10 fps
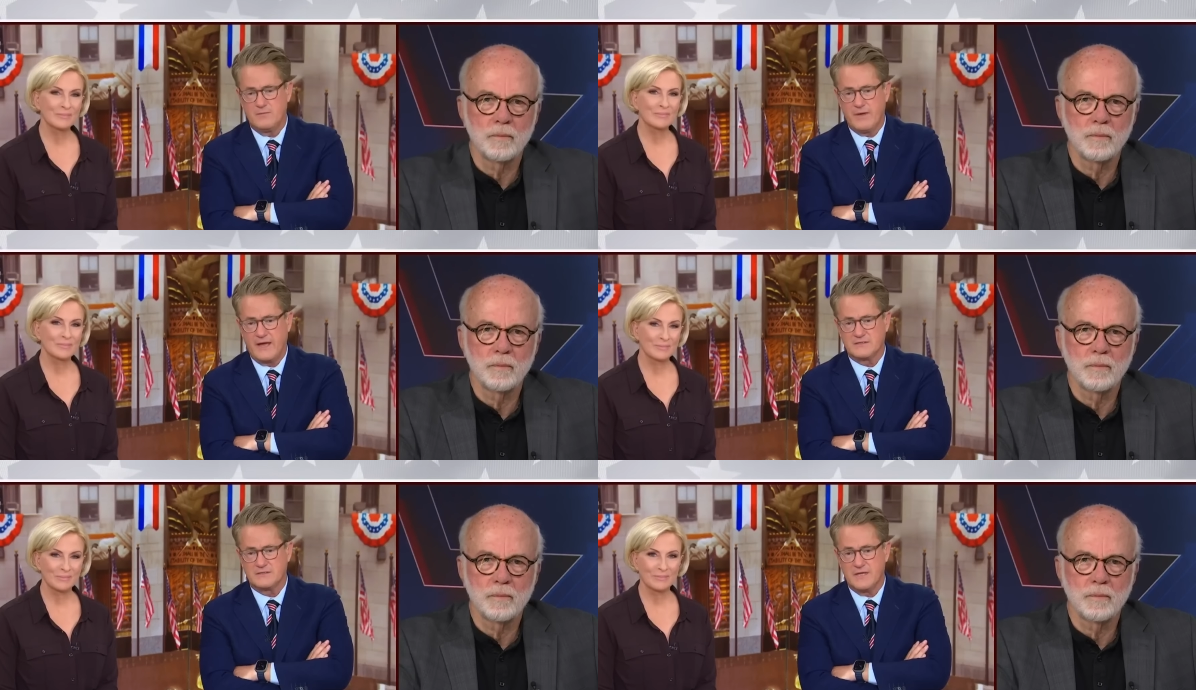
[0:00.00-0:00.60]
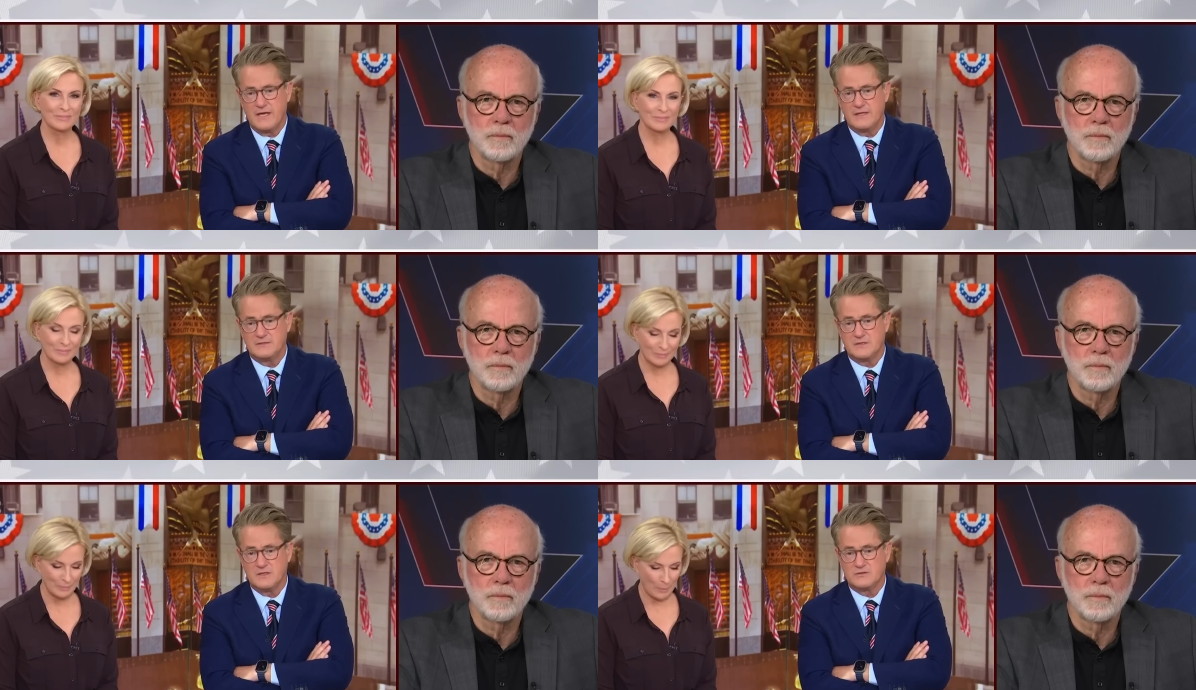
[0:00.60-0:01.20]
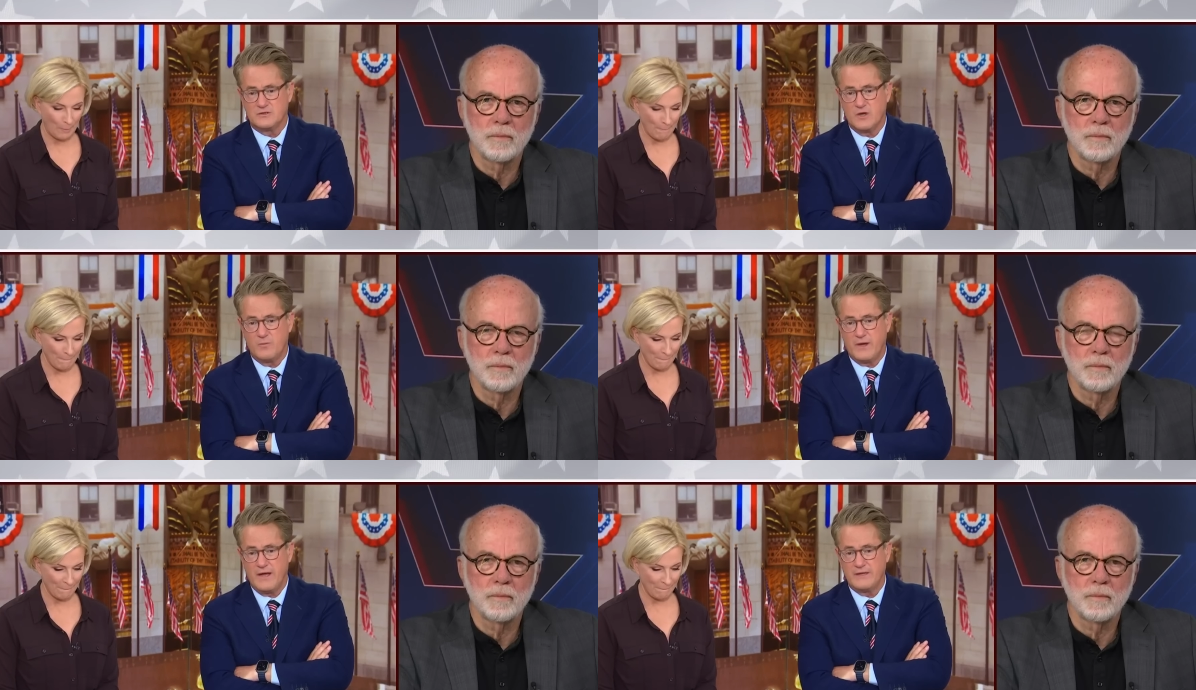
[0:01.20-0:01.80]
Speaker 1: backstage as Joe
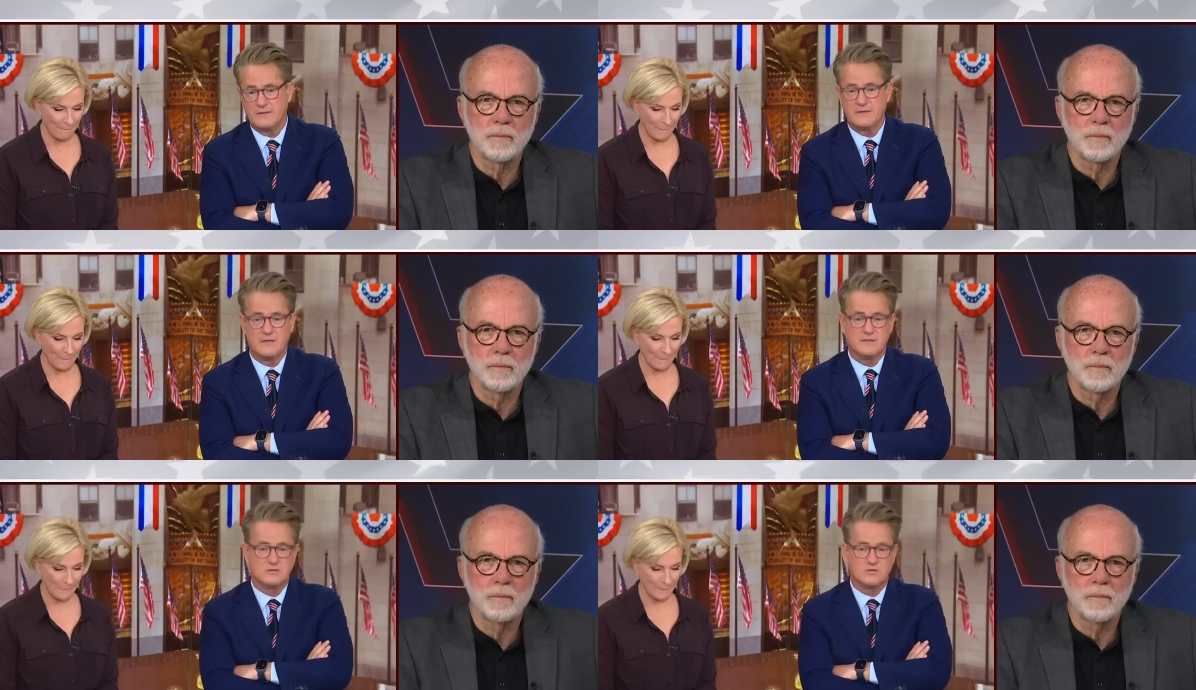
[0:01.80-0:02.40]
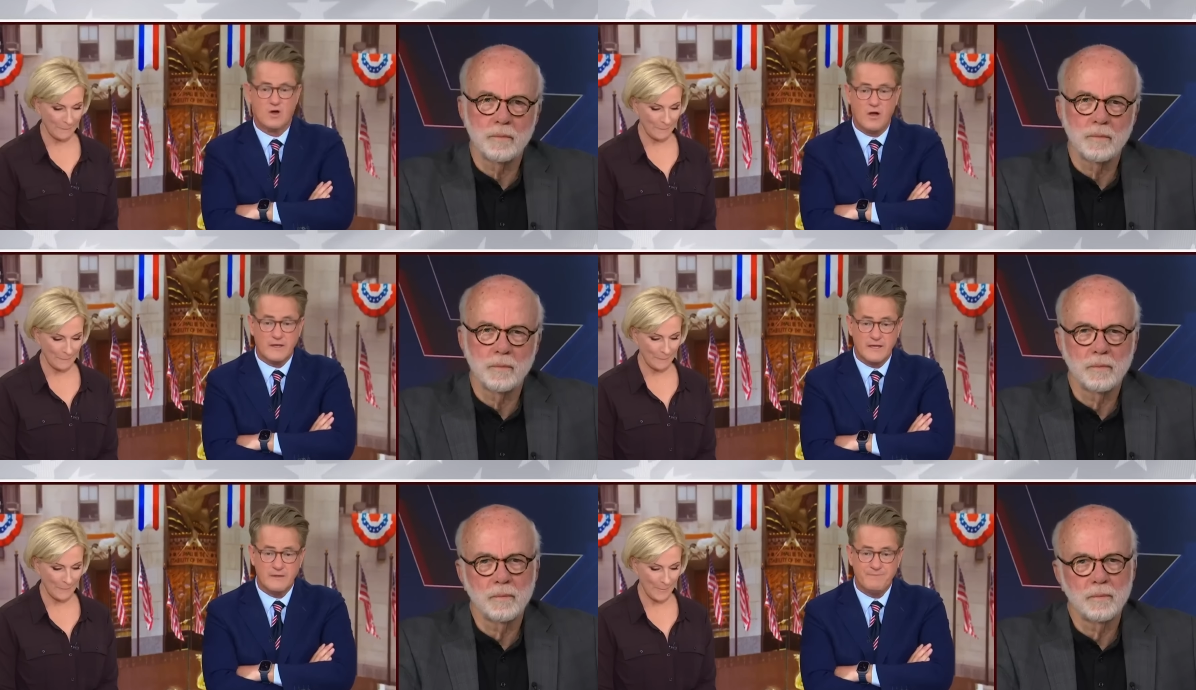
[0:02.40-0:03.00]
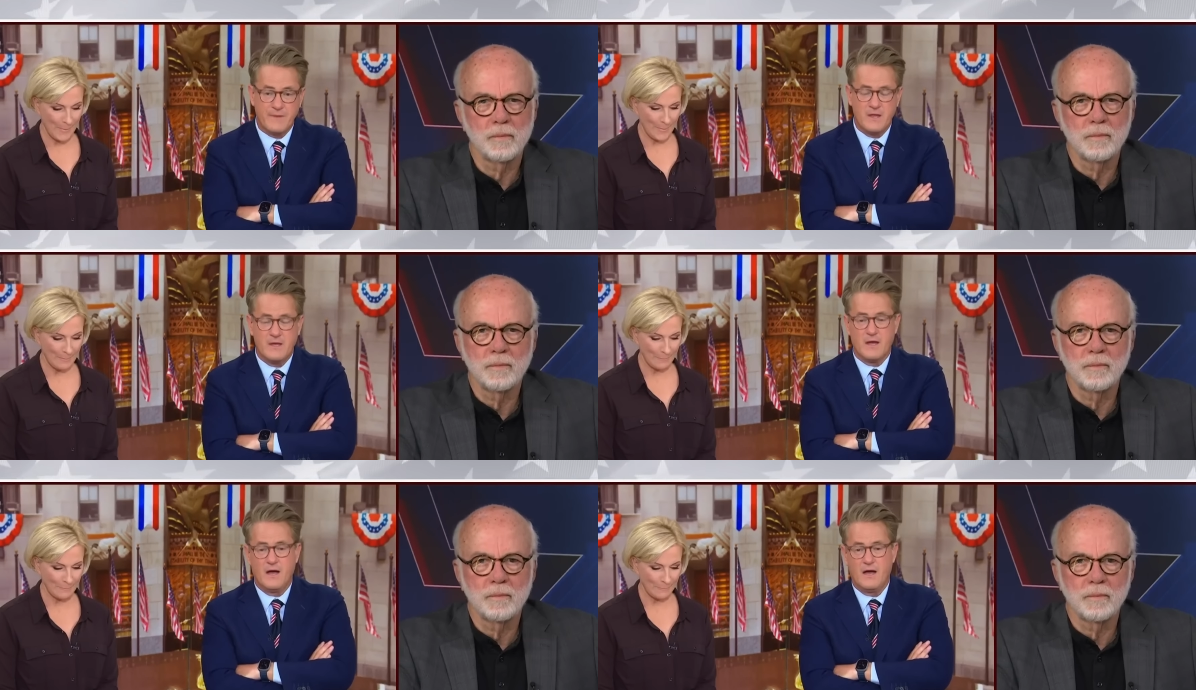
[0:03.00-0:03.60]
Biden is talking,
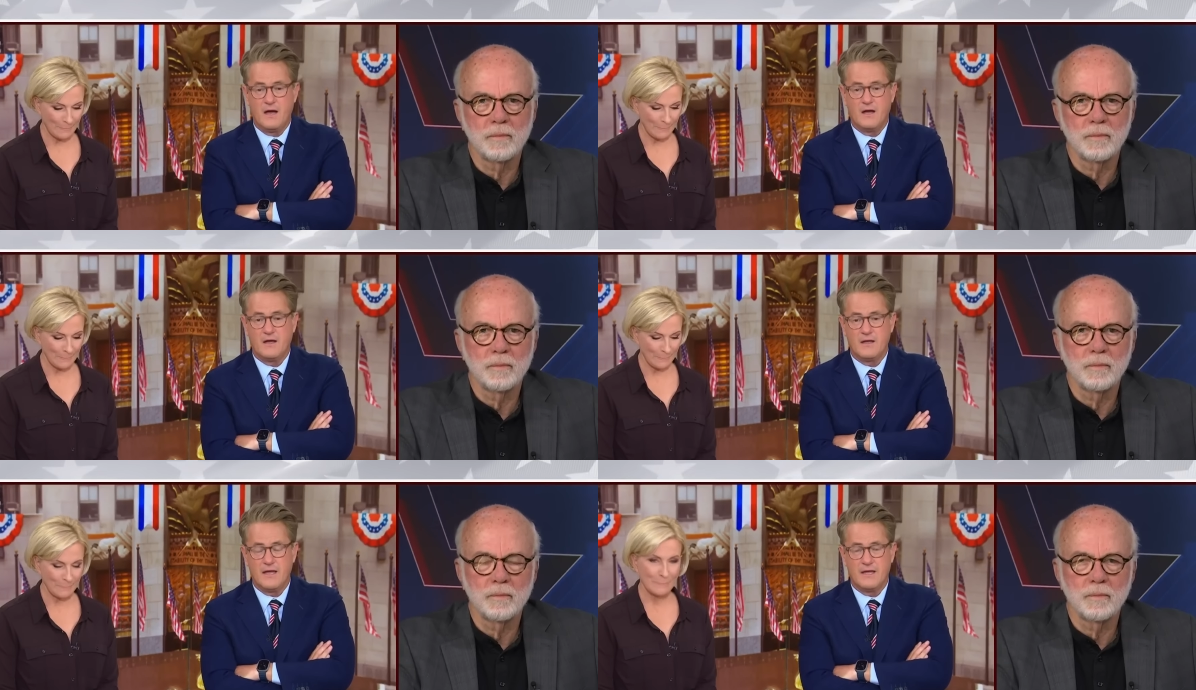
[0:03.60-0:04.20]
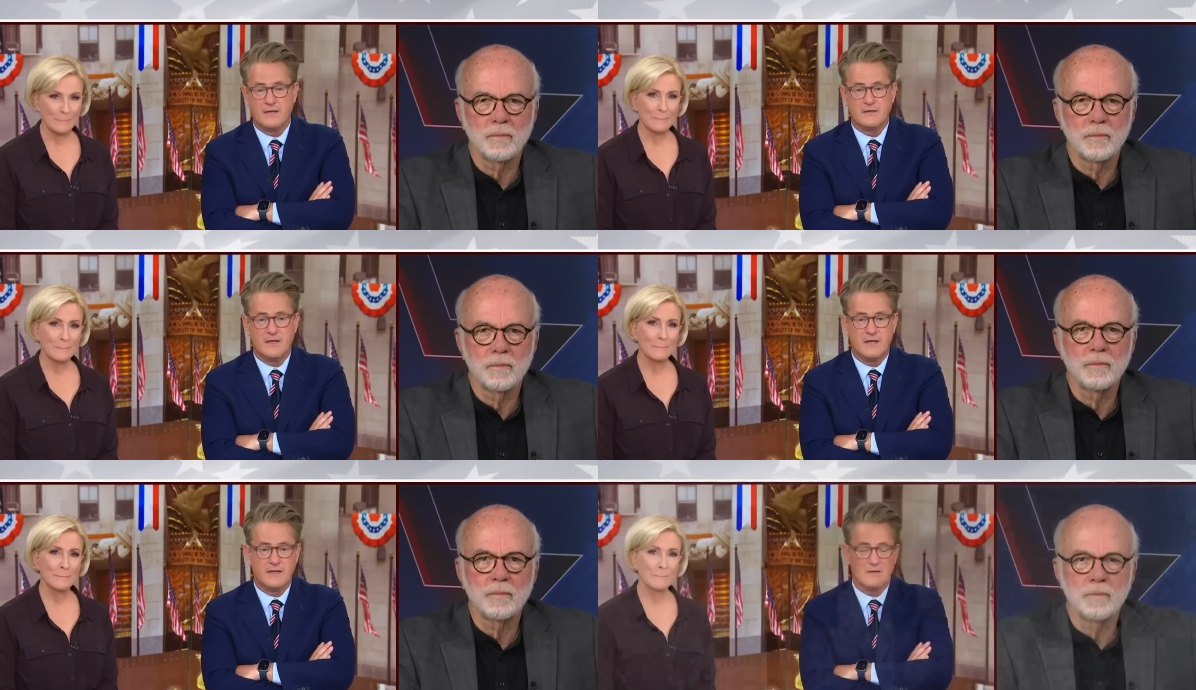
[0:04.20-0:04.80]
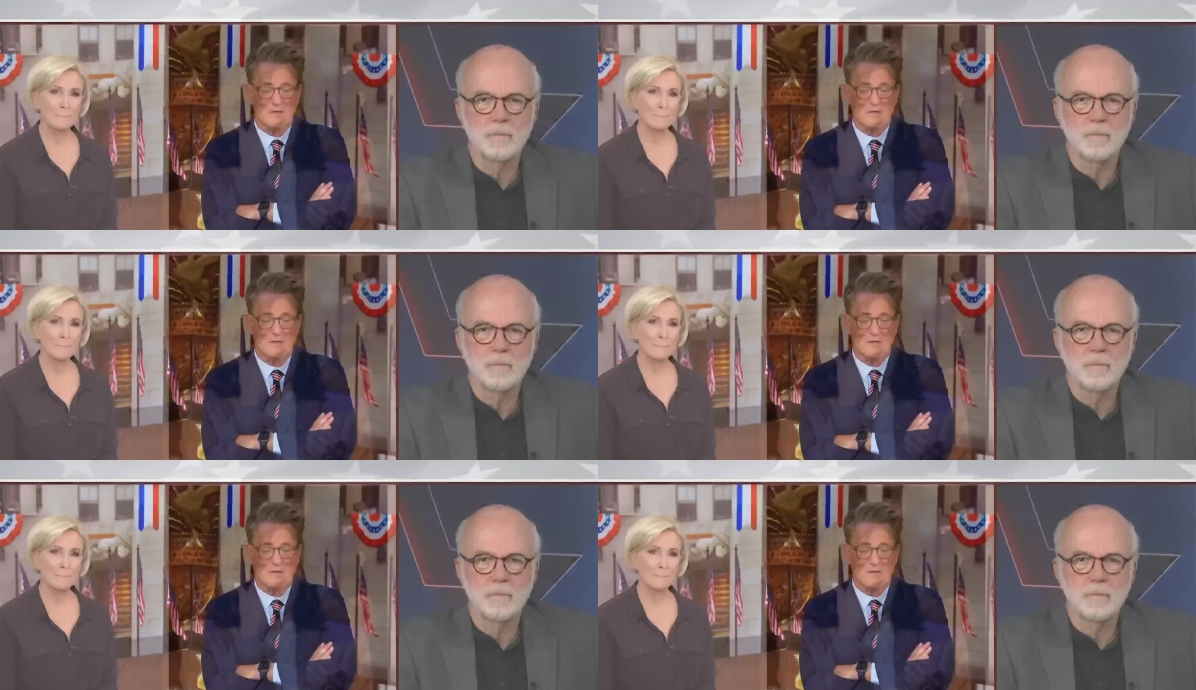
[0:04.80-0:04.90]
uh, and and